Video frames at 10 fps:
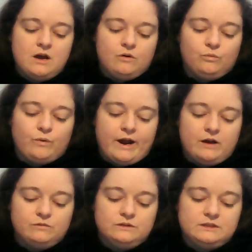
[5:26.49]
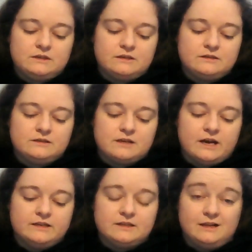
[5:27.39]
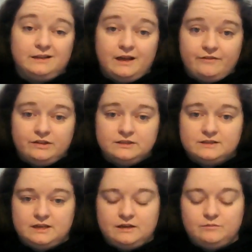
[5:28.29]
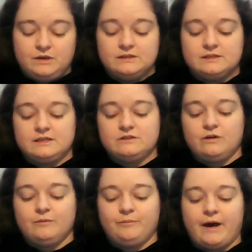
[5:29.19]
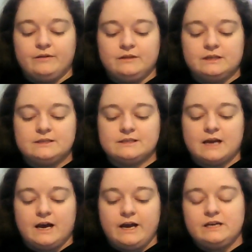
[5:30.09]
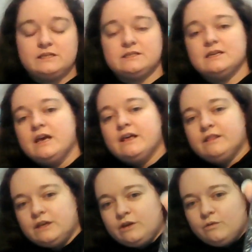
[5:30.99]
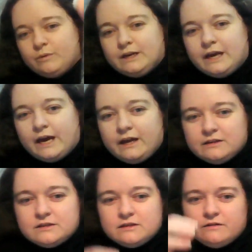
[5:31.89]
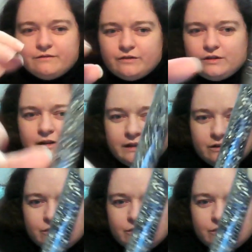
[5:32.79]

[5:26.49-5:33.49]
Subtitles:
rounds, size 11 seed beads. These are about the size that you would get for the little